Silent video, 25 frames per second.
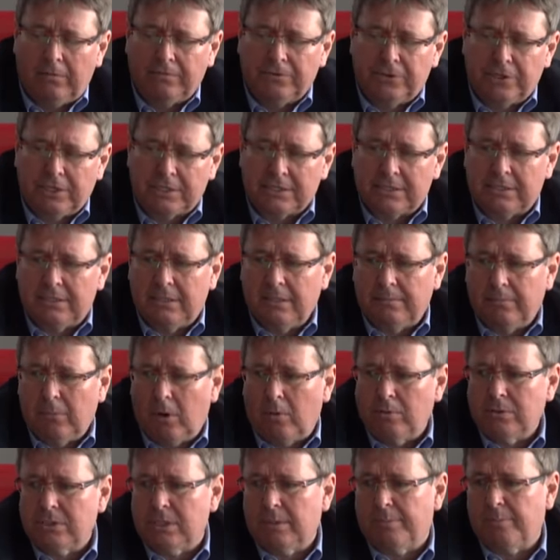just the
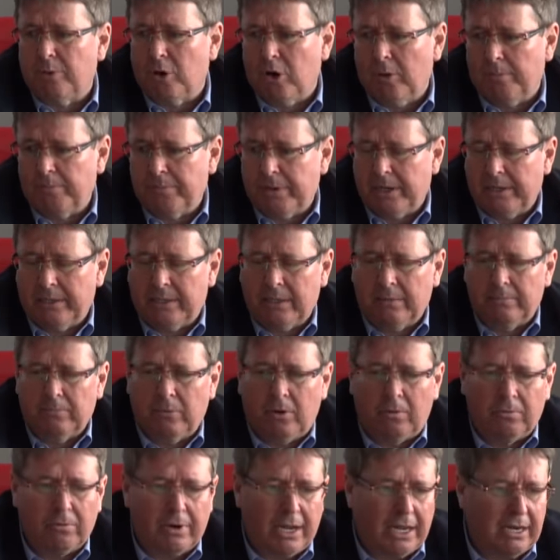most appropriate and
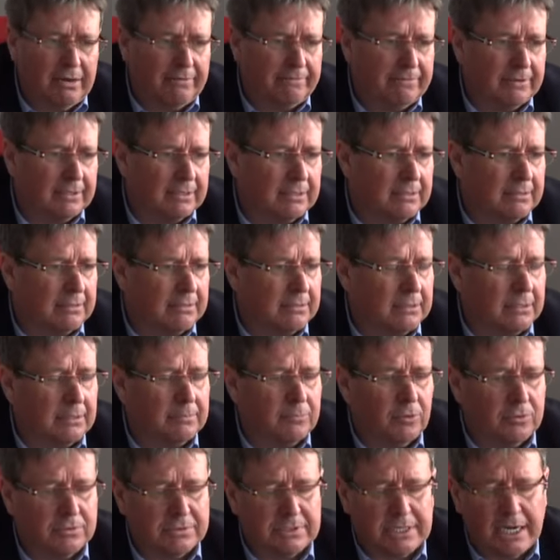
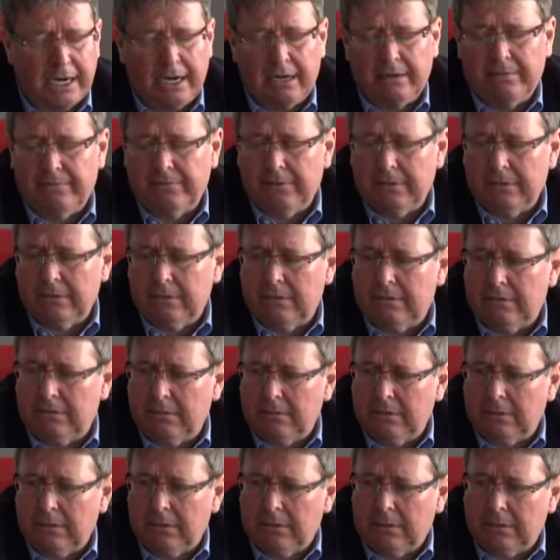most relevant
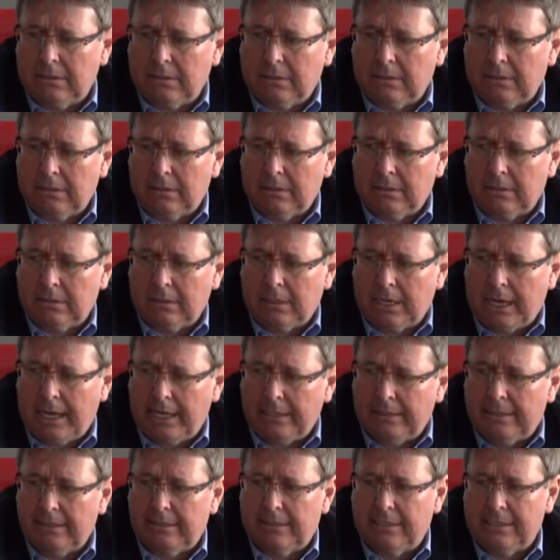
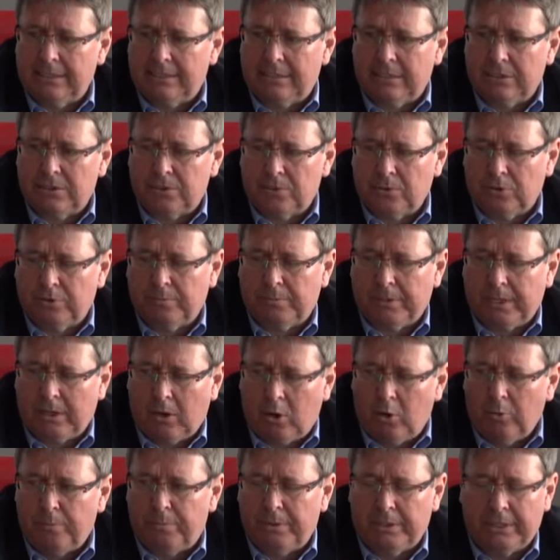entities. It should be
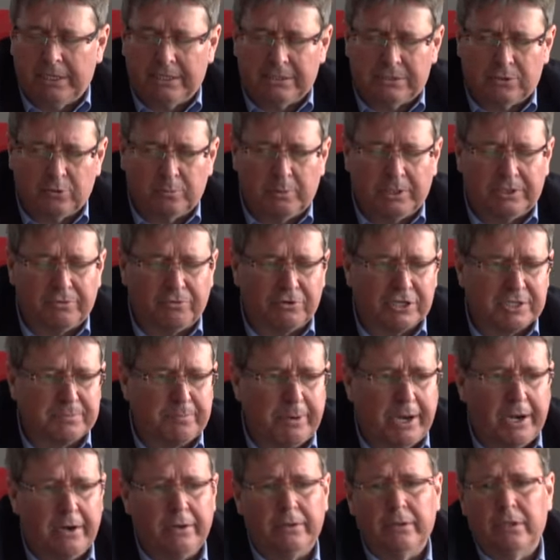open. It should be
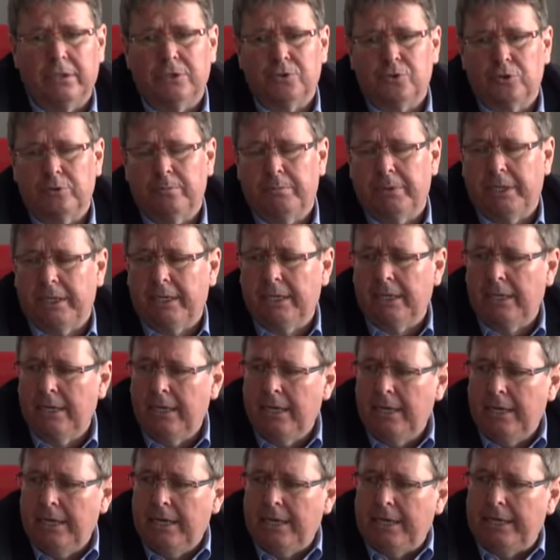transparent. It should be
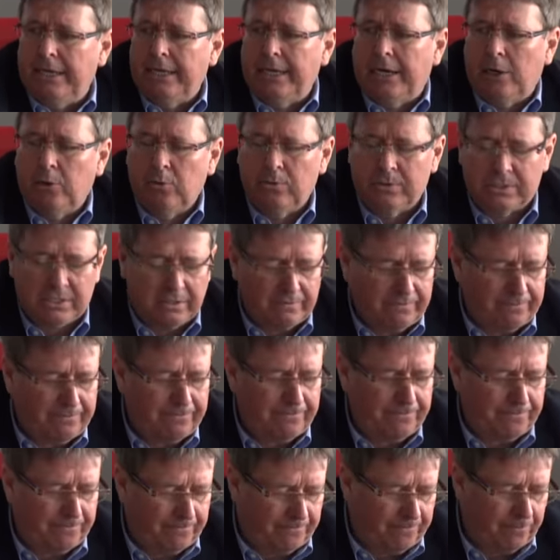inclusive
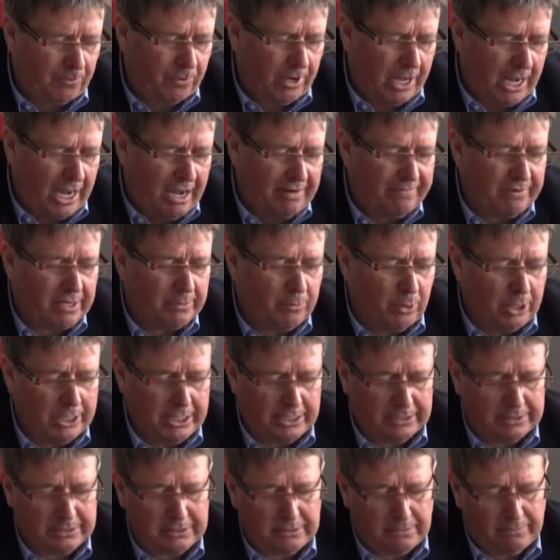for
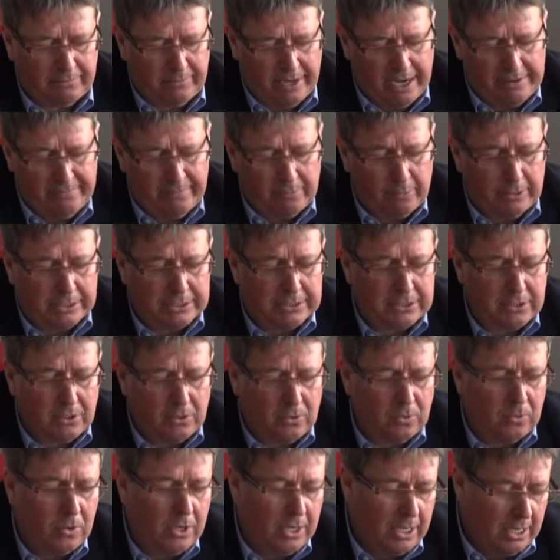everyone.
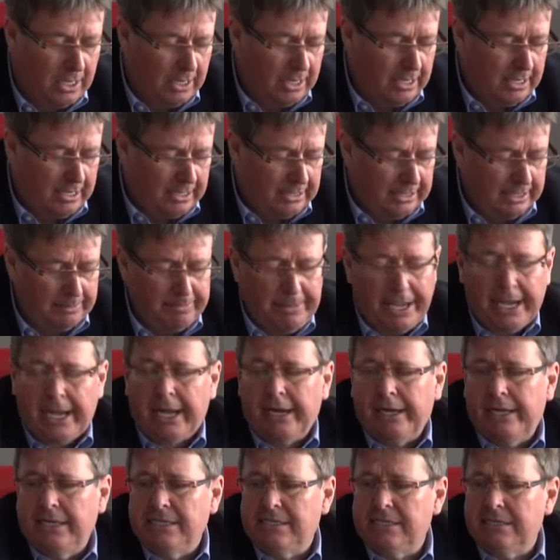So the
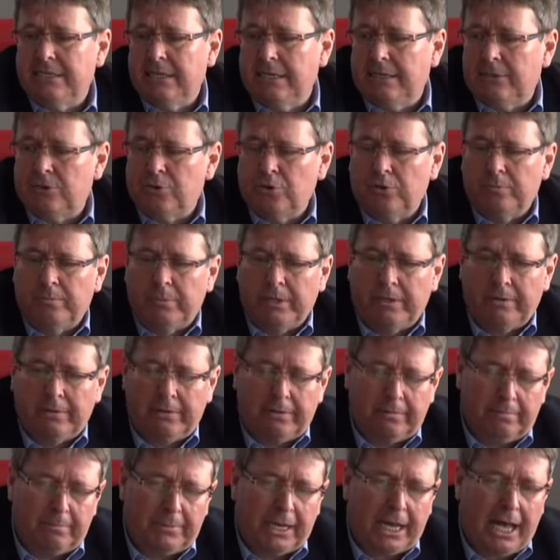mechanism that should
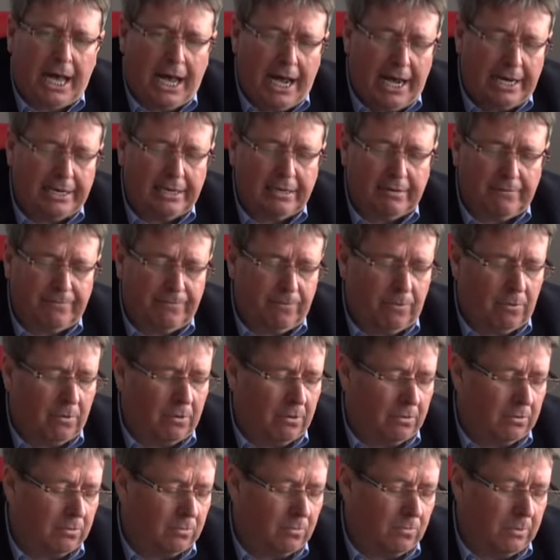be behind and
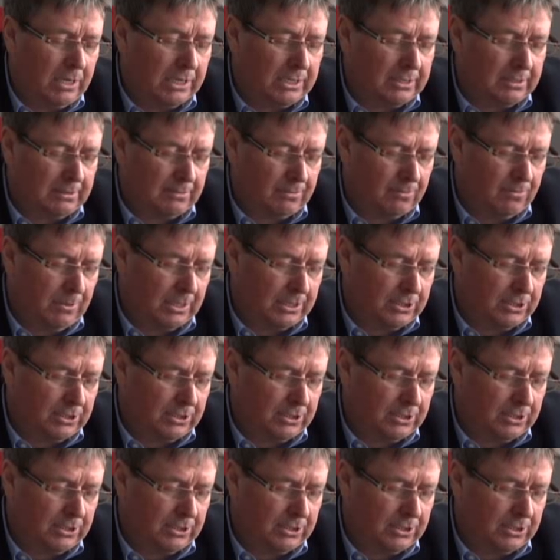follow what